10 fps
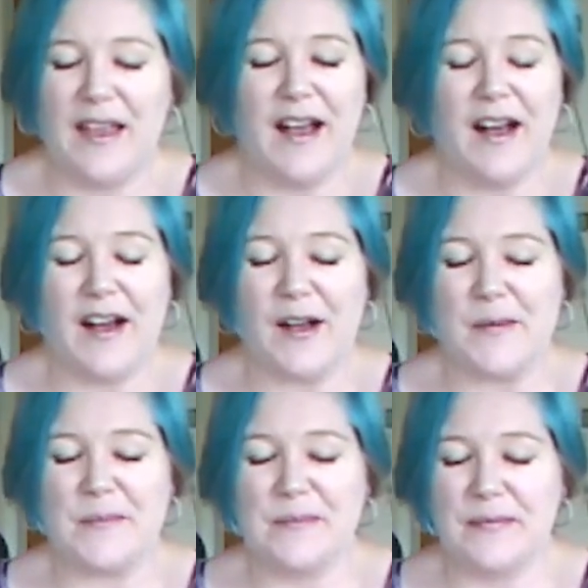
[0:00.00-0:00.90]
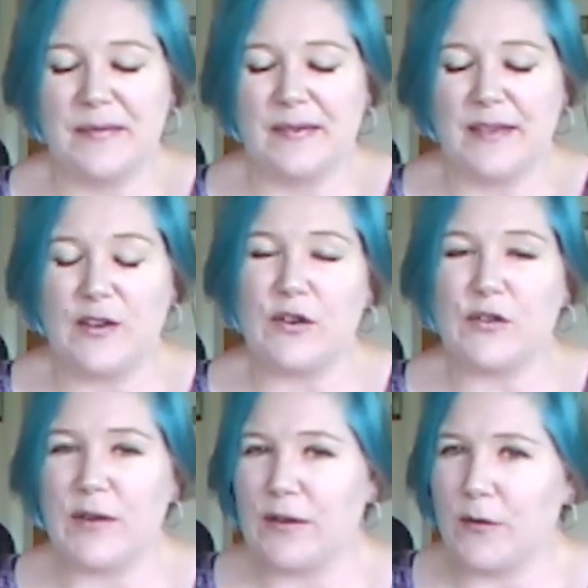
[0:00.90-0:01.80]
that you
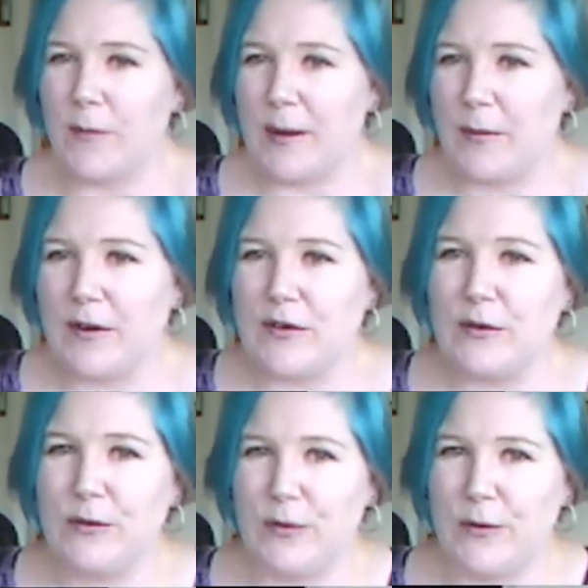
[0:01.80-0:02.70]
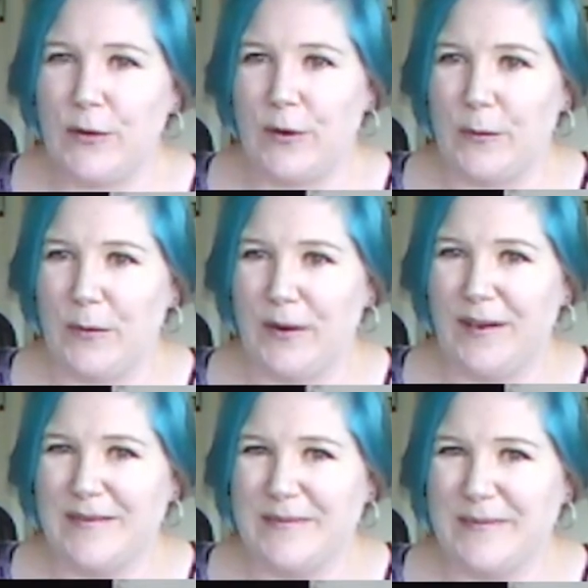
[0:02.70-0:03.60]
can transfer to paper and use for your
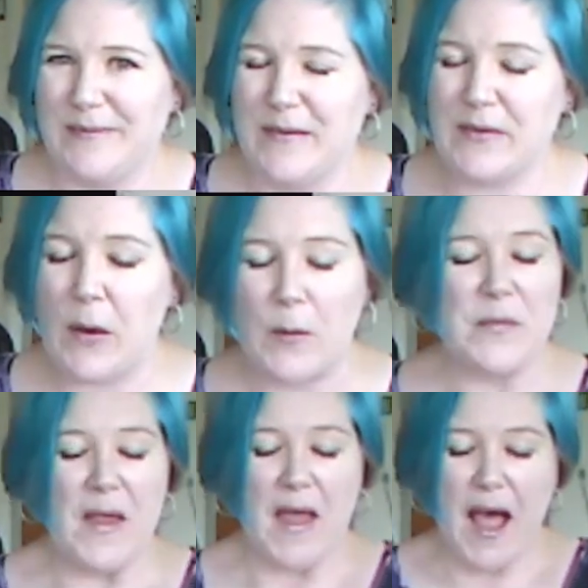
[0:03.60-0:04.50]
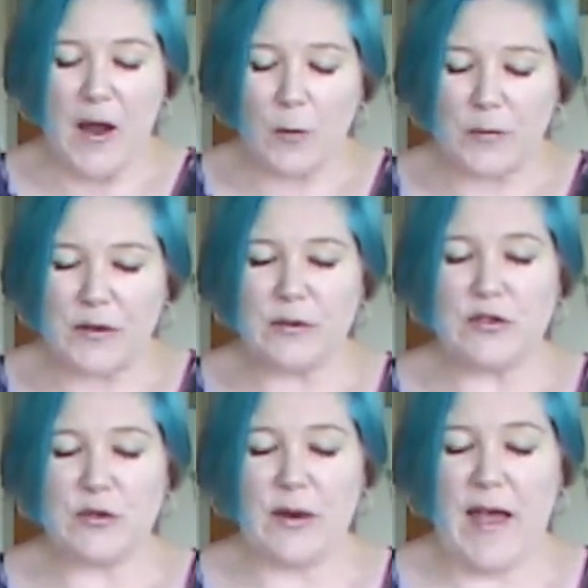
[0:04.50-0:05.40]
artwork. So I hope that you
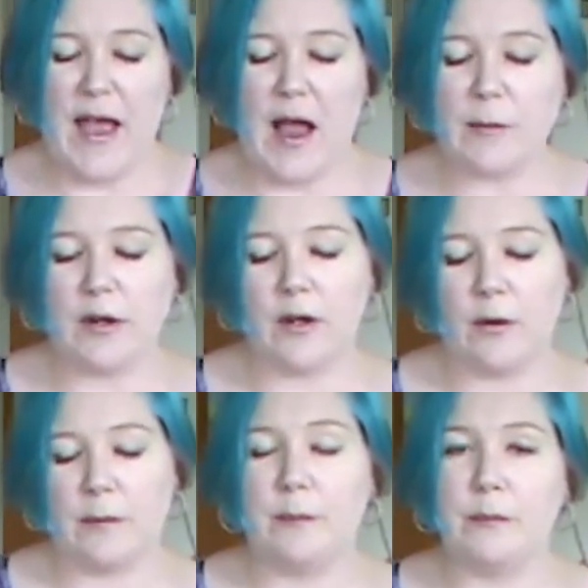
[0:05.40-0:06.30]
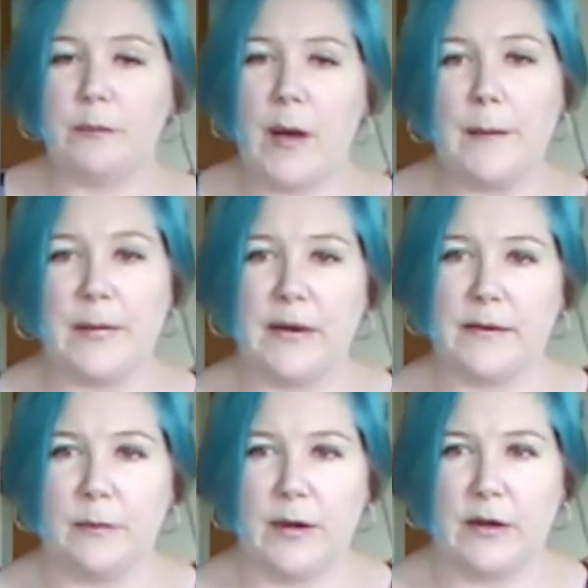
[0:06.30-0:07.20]
enjoyed that. I'm going to go and pop in
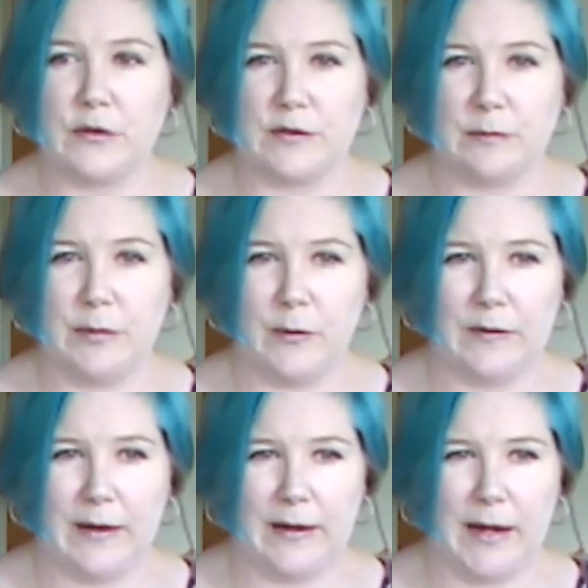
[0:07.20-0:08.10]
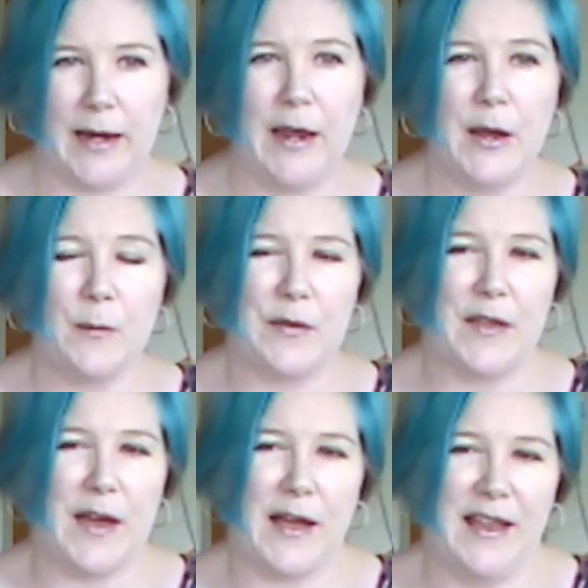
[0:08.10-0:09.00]
some pictures and post editing
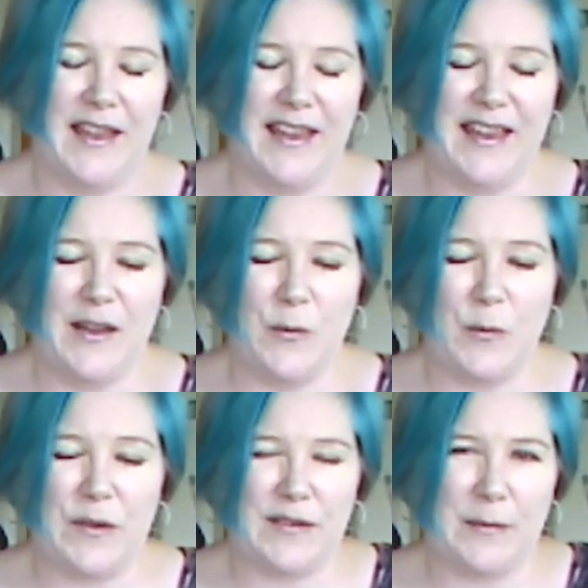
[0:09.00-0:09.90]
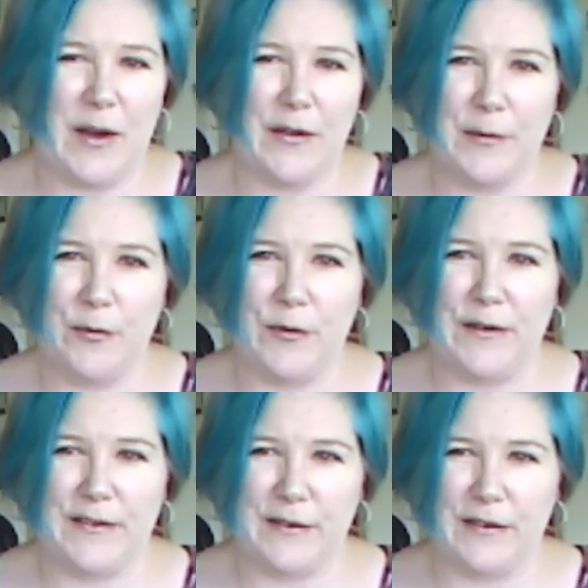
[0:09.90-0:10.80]
with some other
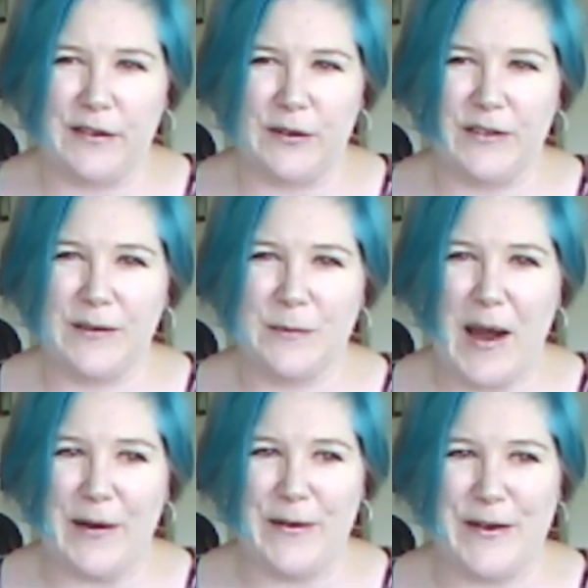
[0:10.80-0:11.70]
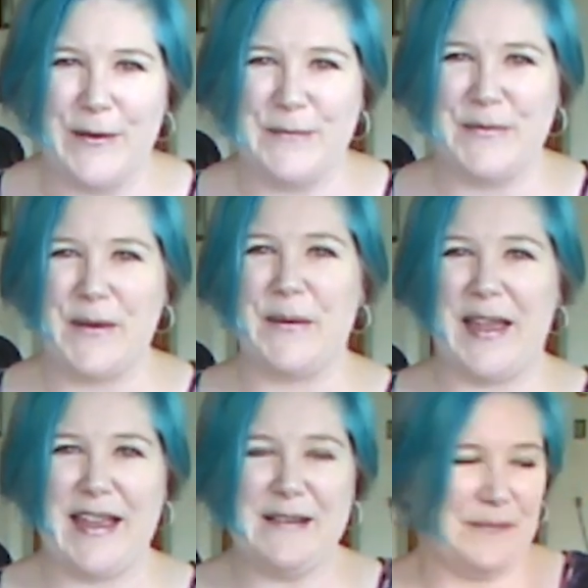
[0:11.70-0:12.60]
prints to inspire you.
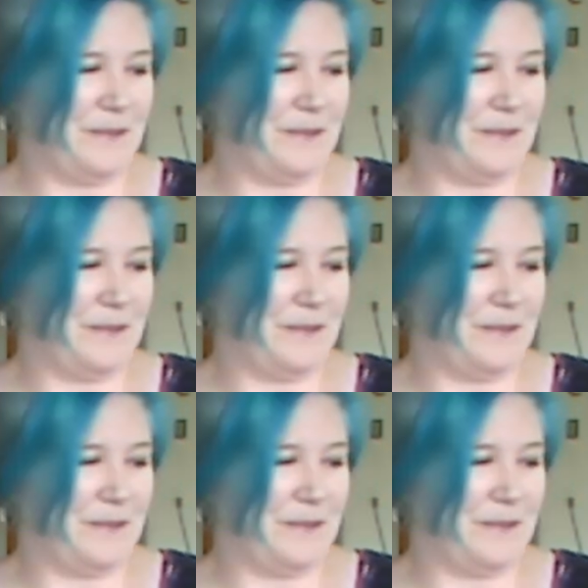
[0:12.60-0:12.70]
Okay,